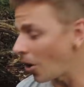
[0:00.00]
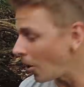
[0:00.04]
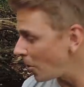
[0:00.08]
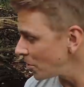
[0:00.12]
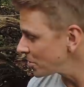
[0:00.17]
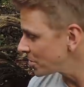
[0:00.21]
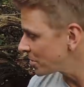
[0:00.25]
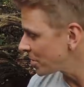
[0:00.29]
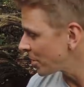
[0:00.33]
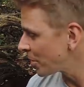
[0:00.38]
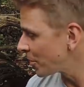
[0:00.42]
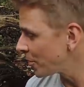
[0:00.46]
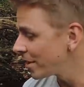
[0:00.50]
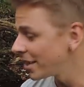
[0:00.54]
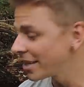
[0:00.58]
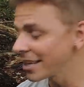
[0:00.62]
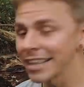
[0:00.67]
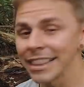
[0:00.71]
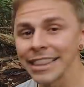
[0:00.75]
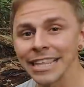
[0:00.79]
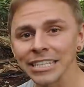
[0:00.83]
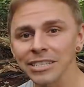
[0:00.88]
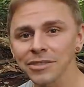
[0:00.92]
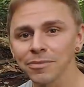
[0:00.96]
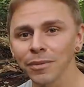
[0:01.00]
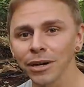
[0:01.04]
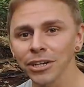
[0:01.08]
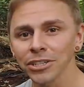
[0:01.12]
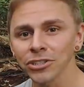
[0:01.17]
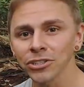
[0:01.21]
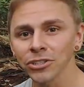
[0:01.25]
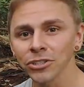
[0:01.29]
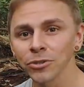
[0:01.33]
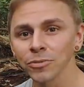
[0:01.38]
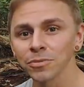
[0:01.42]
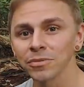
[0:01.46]
Also, this
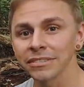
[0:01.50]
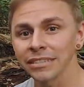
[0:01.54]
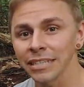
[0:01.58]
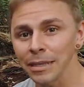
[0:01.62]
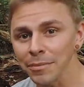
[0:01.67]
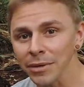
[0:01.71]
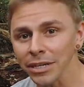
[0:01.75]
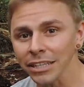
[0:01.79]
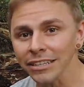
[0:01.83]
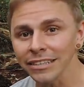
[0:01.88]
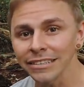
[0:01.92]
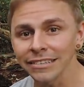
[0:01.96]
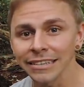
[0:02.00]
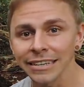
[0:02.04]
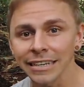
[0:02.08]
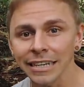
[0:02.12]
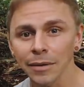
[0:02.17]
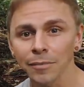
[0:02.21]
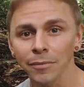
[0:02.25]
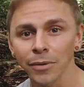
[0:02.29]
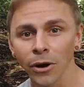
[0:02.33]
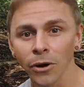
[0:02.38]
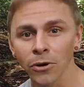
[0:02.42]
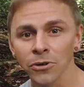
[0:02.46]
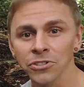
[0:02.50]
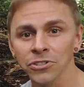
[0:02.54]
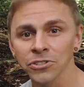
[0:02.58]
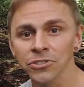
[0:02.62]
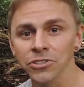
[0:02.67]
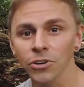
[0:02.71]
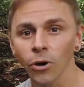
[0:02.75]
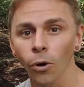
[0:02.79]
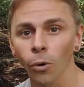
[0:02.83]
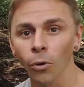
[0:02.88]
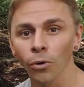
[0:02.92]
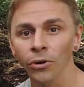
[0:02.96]
mushroom typically
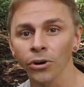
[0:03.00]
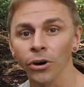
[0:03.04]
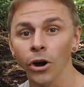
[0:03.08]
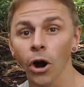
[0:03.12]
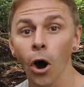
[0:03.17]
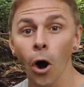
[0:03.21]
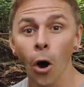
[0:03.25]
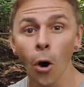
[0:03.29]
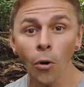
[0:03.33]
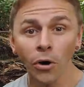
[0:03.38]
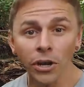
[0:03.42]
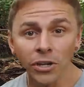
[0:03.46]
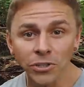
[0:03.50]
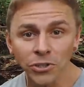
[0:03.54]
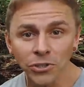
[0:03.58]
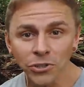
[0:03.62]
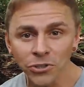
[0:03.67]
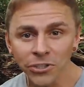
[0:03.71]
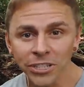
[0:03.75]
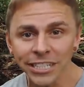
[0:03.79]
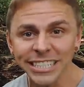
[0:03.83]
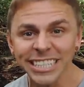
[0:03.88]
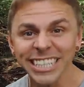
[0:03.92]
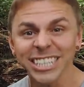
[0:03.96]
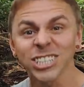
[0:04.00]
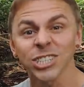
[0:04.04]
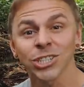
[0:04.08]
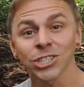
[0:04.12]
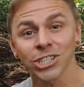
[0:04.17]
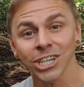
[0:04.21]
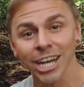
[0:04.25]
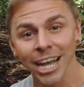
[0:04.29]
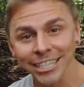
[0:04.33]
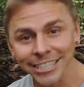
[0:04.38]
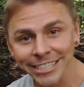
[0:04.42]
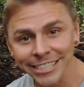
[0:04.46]
decomposes older oak trees and
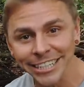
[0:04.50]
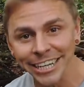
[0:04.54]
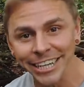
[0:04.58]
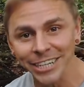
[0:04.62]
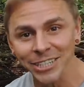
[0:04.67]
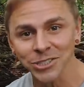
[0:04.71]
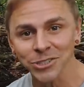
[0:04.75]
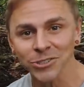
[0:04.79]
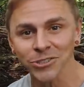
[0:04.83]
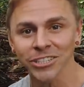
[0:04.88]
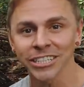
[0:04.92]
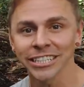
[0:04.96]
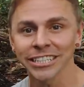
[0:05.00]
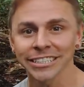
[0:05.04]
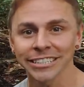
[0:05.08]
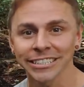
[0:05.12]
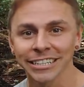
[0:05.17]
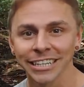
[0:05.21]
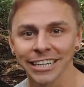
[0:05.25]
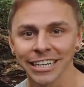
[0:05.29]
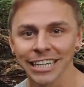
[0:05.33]
chestnut trees.